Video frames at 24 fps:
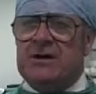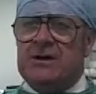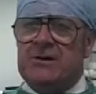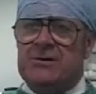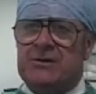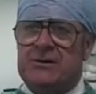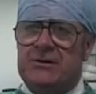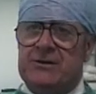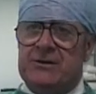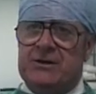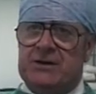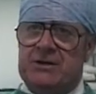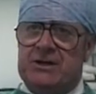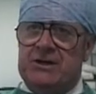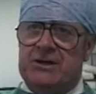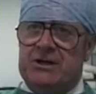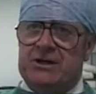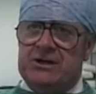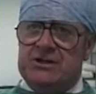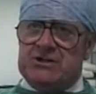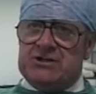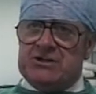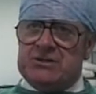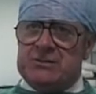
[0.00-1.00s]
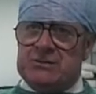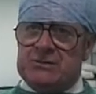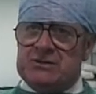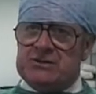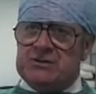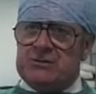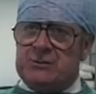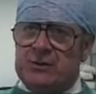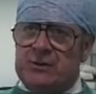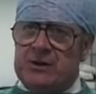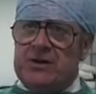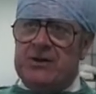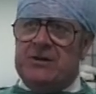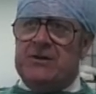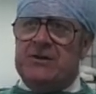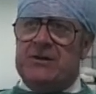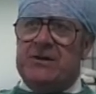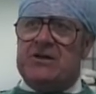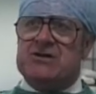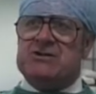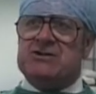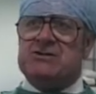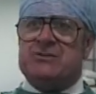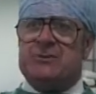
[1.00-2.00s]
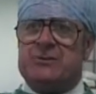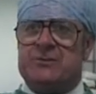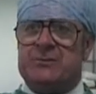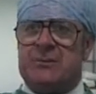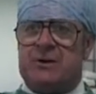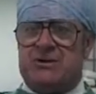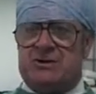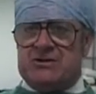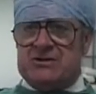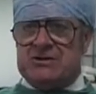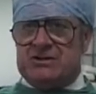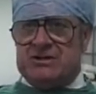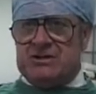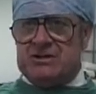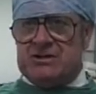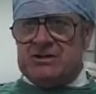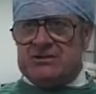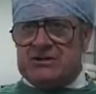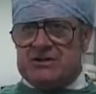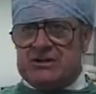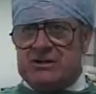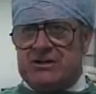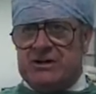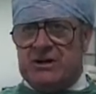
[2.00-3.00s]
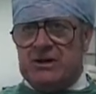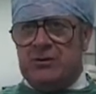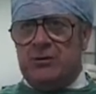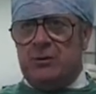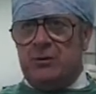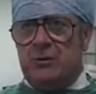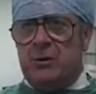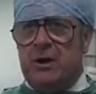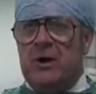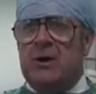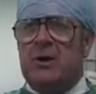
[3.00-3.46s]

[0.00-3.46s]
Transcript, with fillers: that the instruments were in that sort of part of the cycle,